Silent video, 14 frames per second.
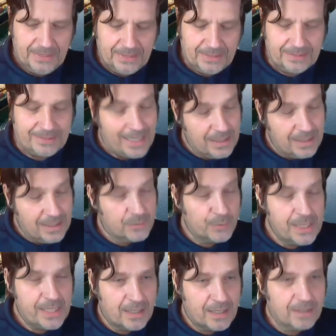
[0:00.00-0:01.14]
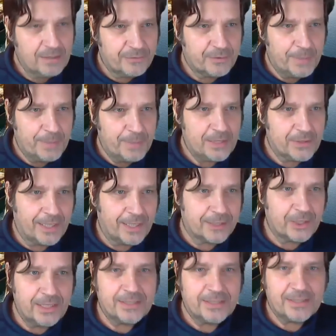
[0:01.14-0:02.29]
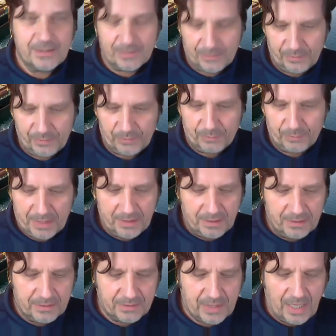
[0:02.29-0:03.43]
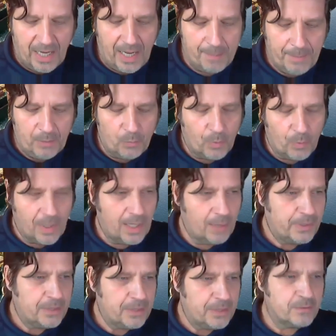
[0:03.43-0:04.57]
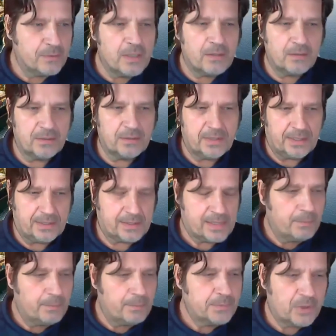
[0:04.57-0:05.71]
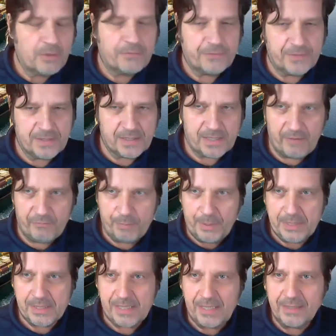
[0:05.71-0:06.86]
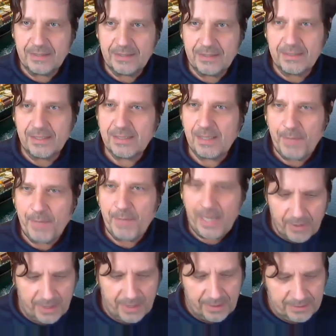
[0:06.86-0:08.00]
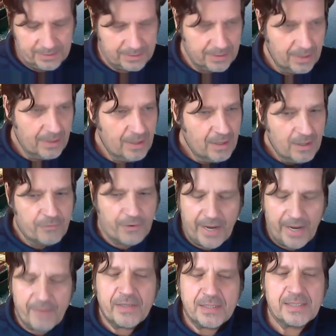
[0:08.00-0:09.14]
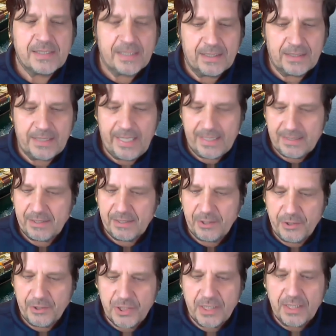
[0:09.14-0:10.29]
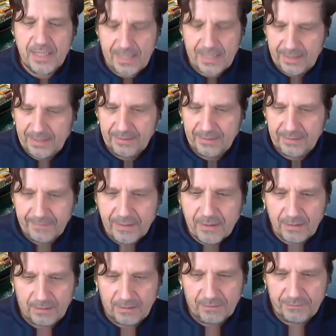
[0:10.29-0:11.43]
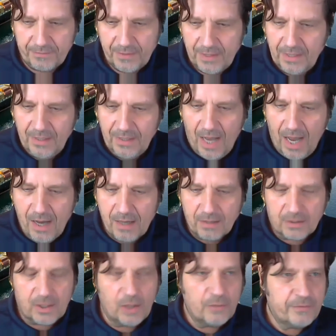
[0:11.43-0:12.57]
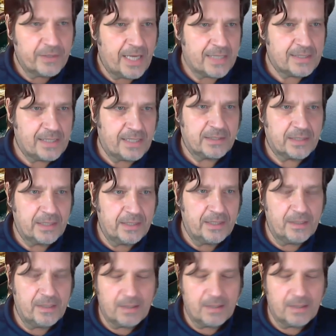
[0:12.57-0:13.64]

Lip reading: that is really hard for me to actually listen to, because I mean, while we do know that some dolphins have been sighted in some areas, for every single SDG that I can think of, COVID has actually